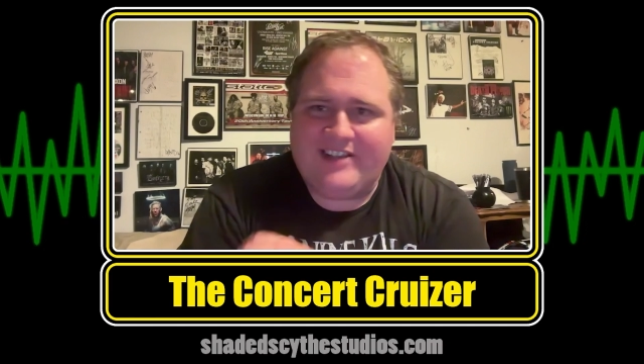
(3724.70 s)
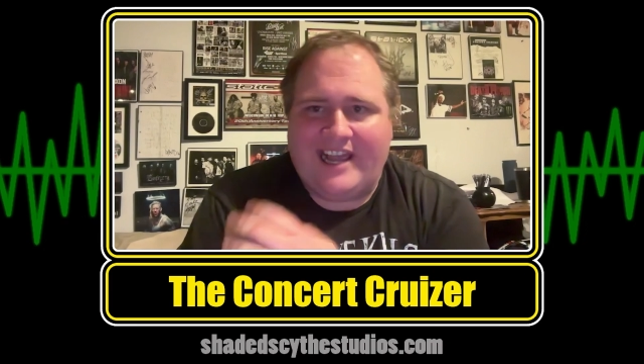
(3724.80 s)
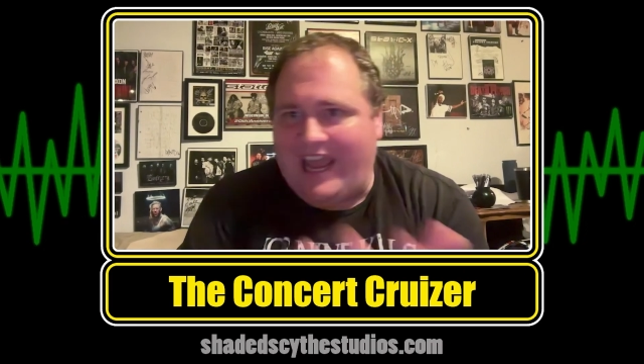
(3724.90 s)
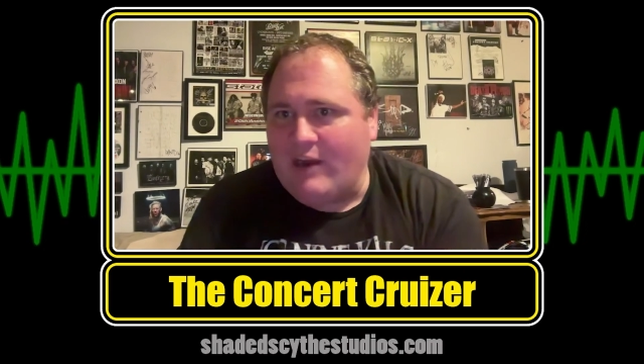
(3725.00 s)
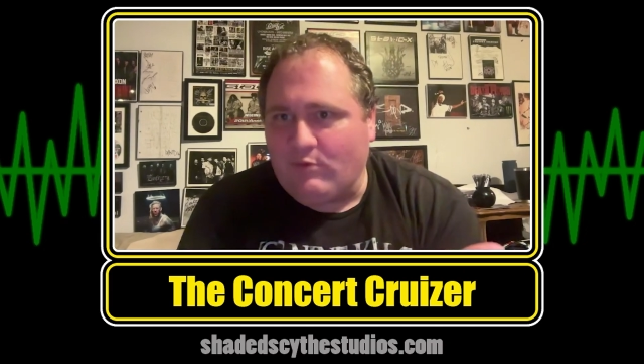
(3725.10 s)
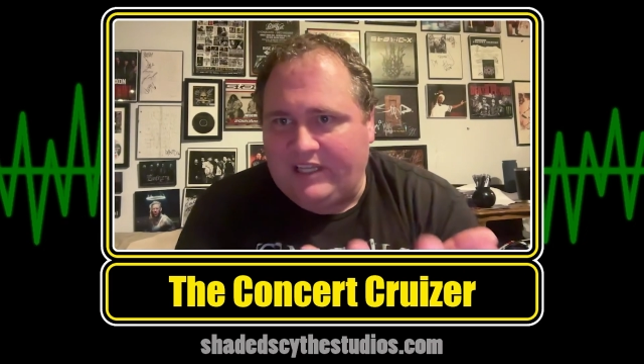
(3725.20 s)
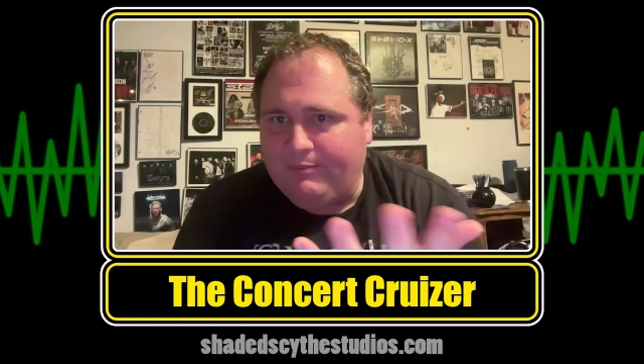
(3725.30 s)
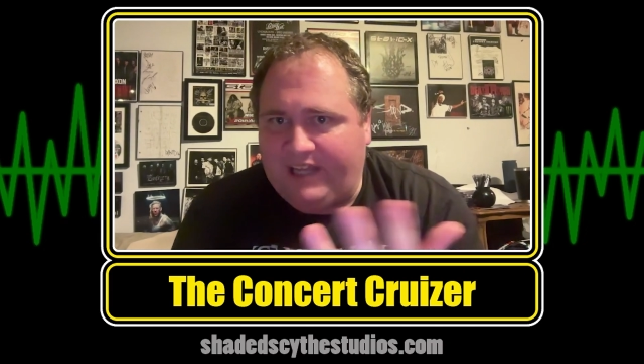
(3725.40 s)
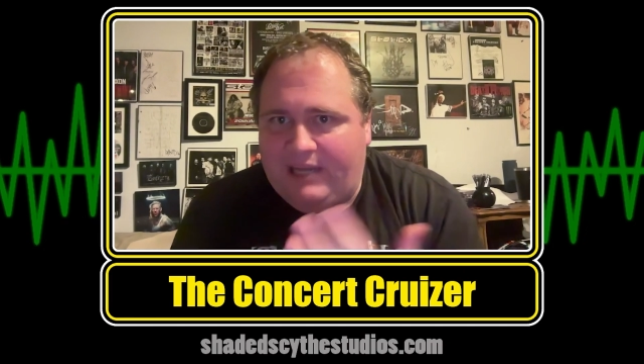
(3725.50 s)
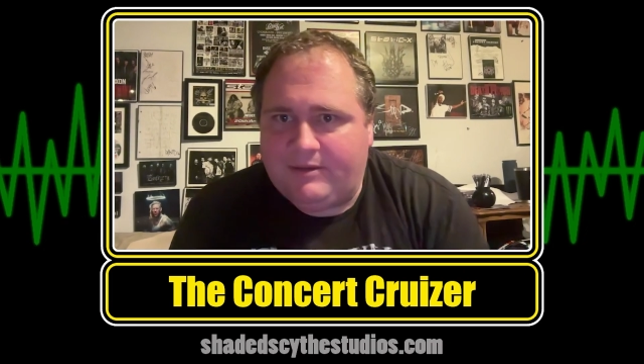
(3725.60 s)
I can't really
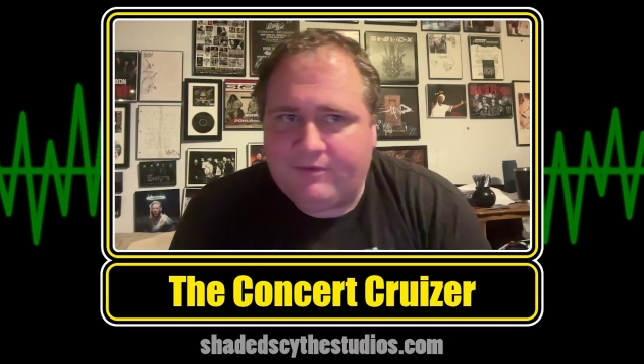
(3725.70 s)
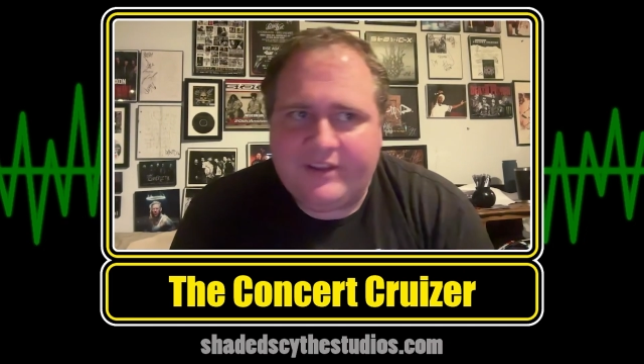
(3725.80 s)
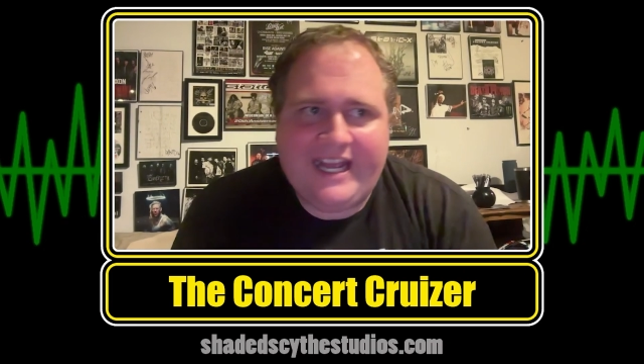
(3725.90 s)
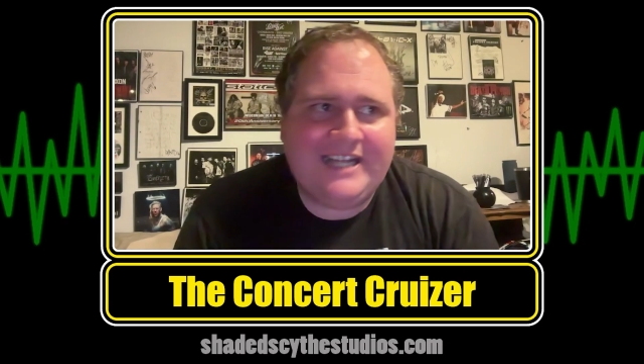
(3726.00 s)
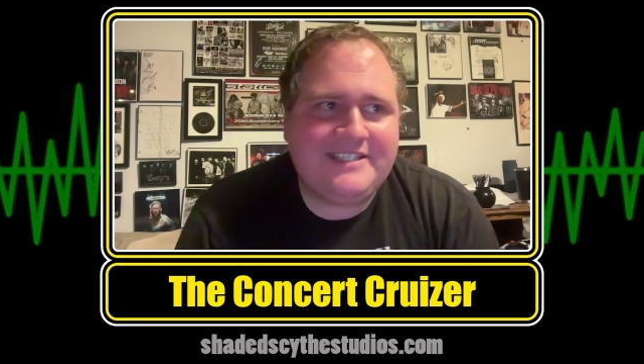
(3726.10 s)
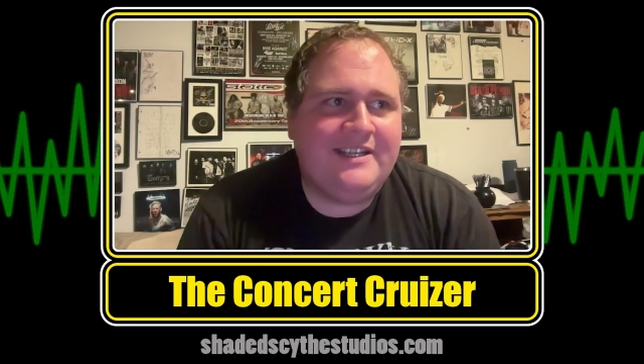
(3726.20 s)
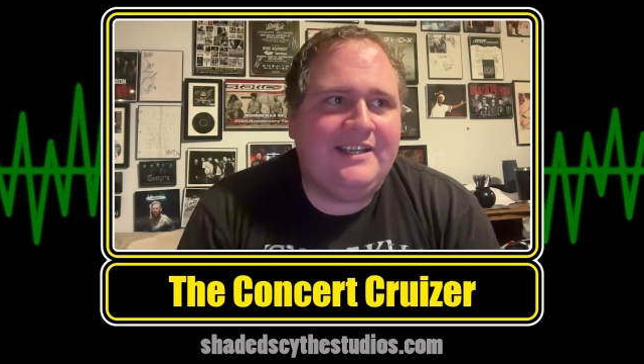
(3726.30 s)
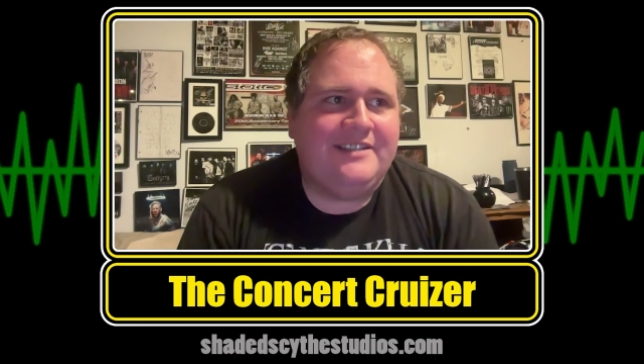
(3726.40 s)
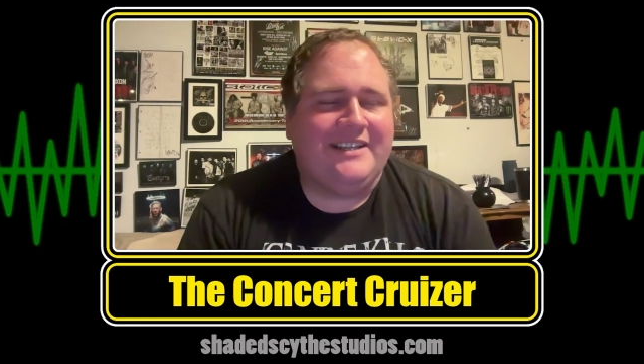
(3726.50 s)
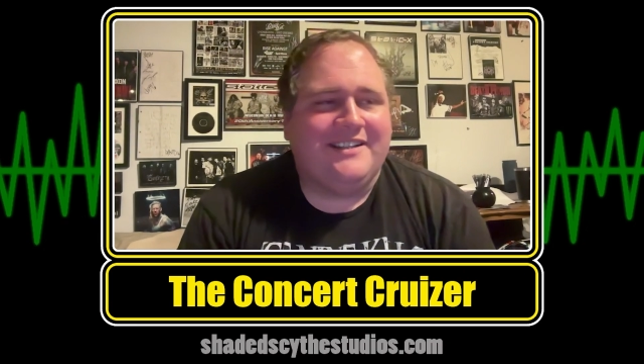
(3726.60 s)
blame him for that.
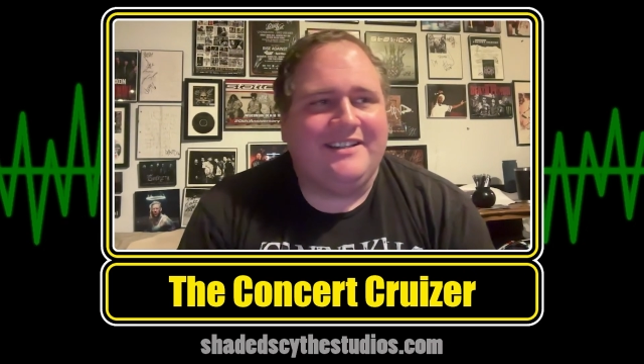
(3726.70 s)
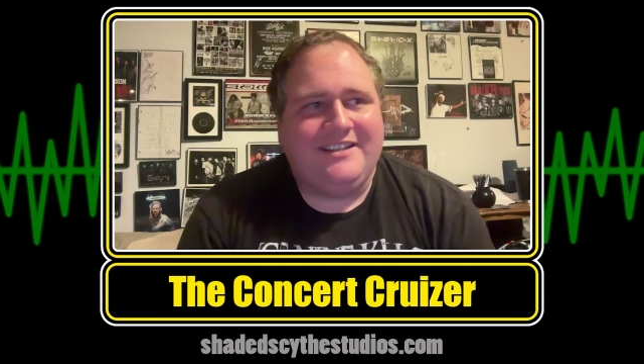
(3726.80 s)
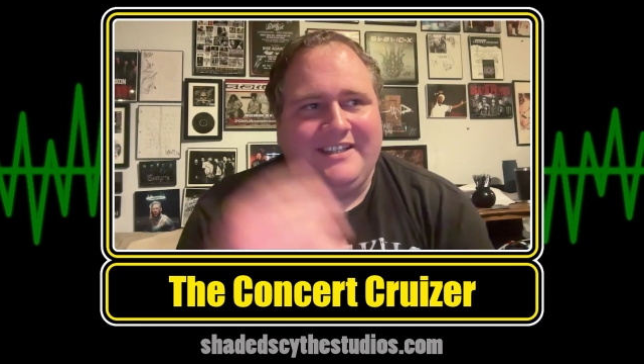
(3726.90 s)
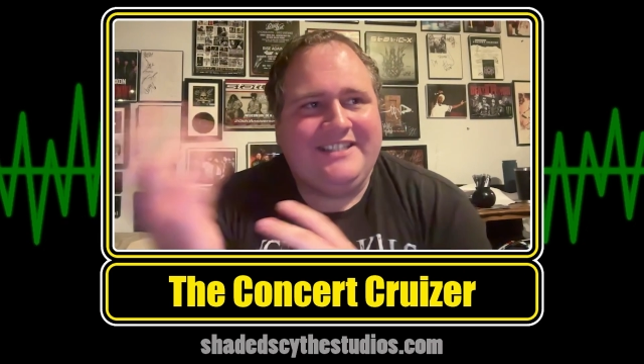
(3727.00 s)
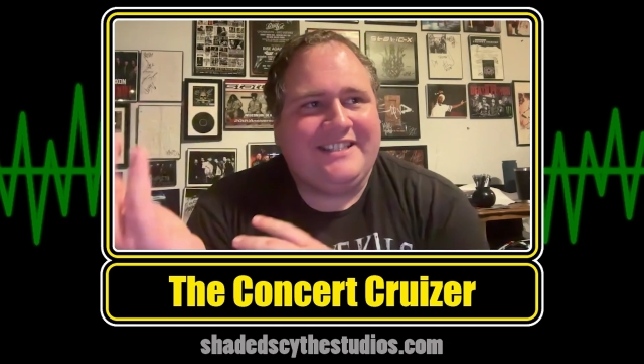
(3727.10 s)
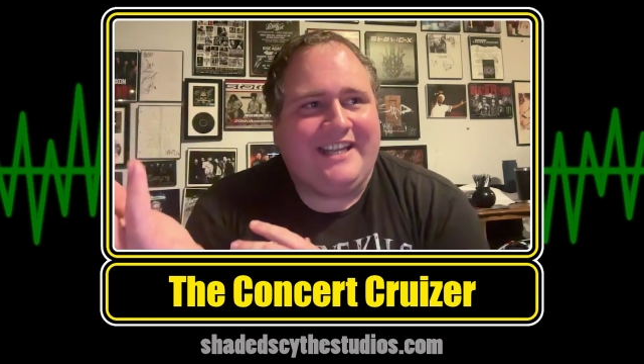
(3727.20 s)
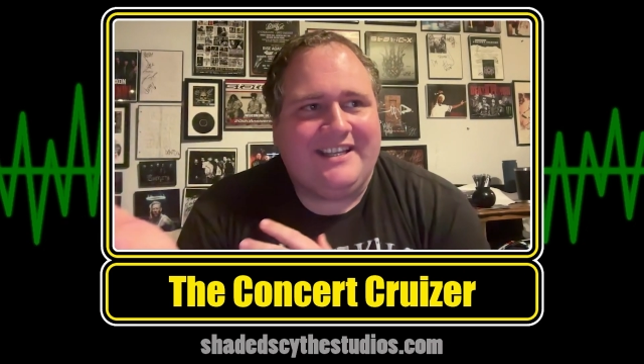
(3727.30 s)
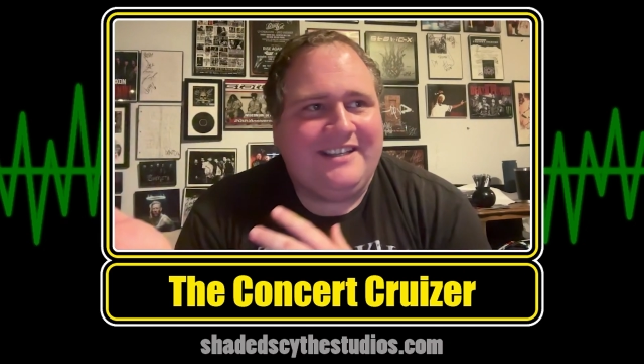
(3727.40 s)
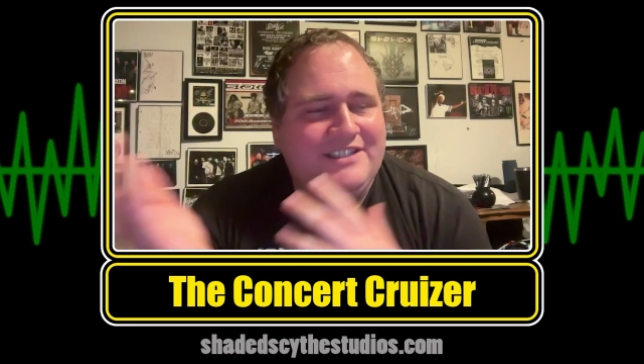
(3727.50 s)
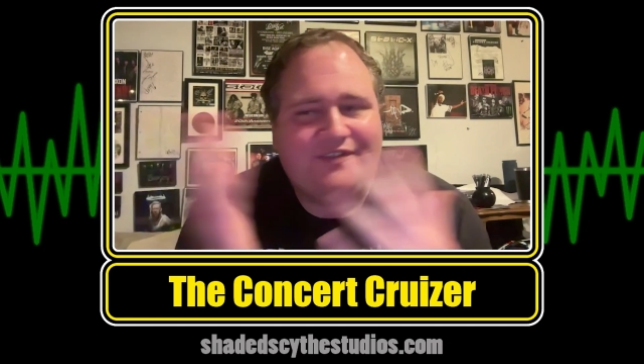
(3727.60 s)
Like he's like
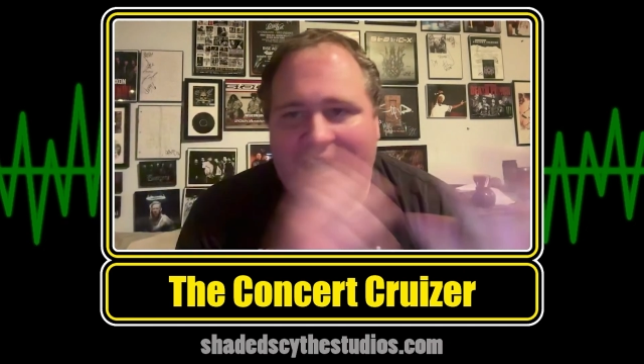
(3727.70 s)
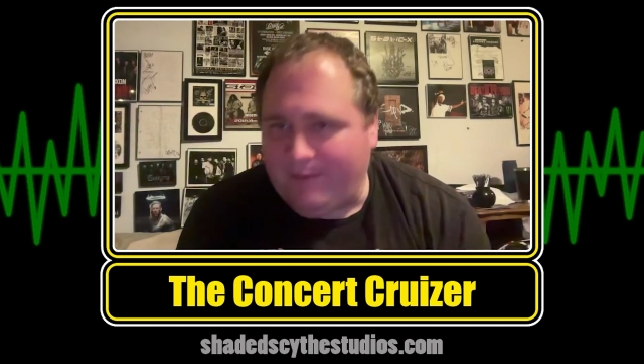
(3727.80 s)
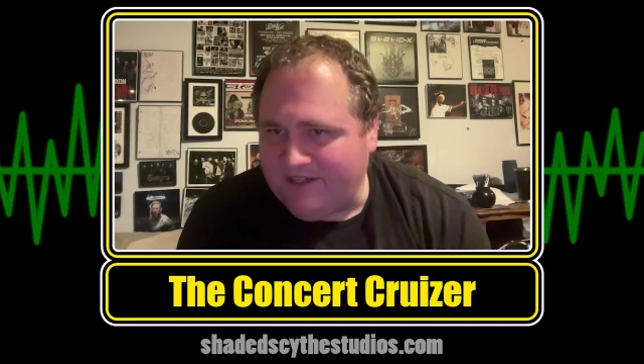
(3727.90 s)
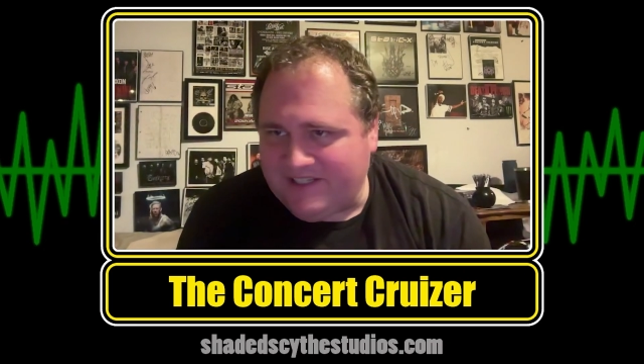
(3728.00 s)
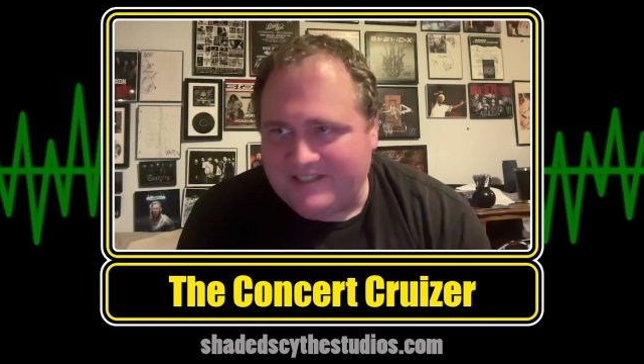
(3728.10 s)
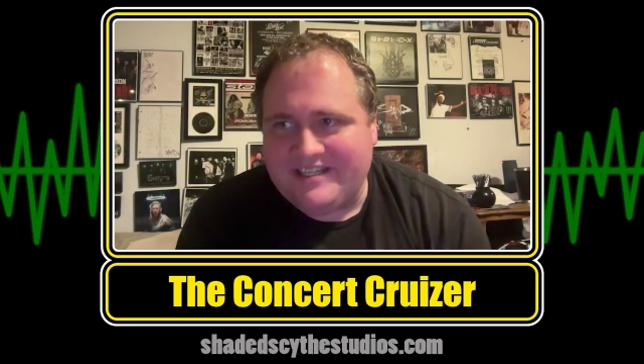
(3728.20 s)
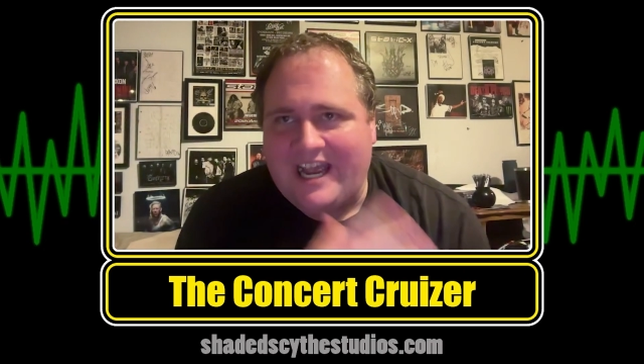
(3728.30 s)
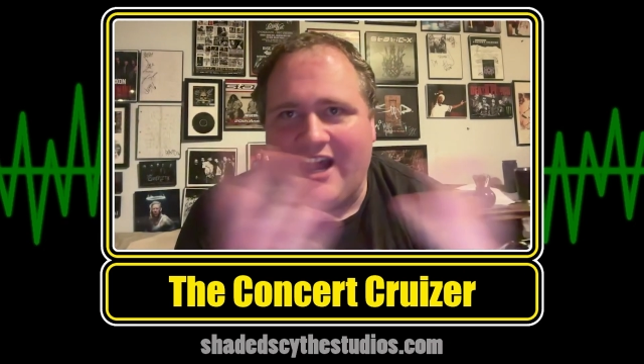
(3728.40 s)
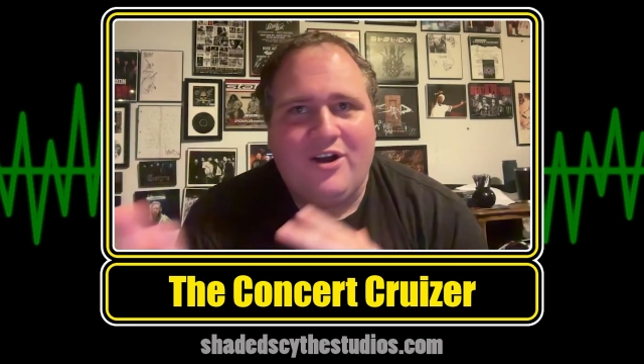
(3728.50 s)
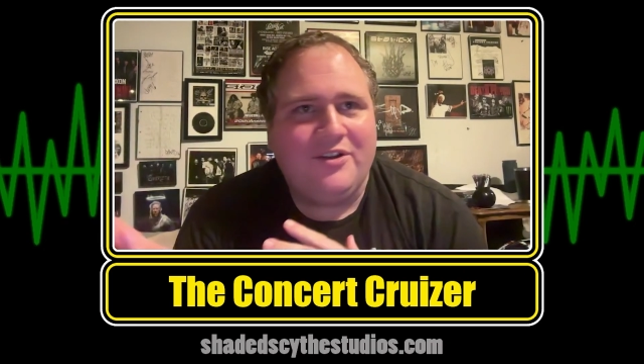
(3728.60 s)
his family's in
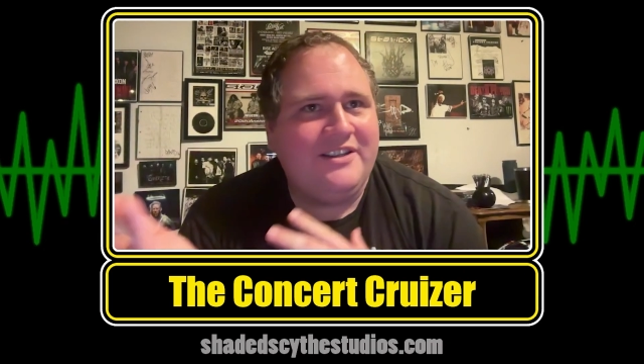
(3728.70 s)
town,